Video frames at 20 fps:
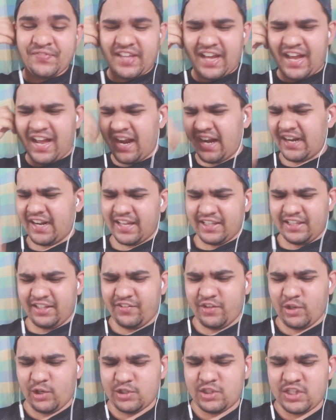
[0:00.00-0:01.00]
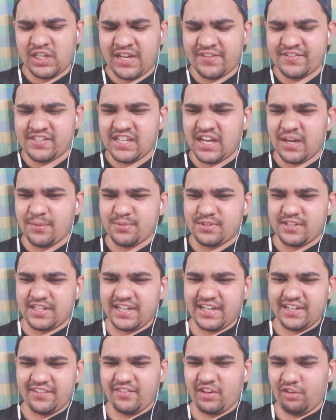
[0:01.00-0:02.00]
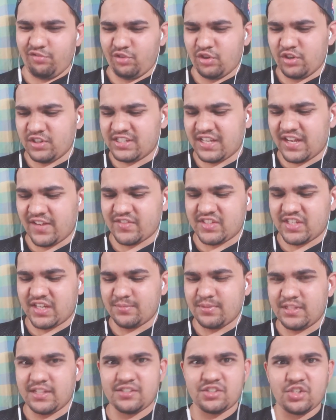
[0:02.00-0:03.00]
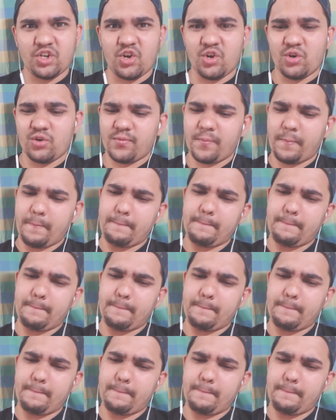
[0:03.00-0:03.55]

And I think we also have subs, right? We of course have subs. Let's go.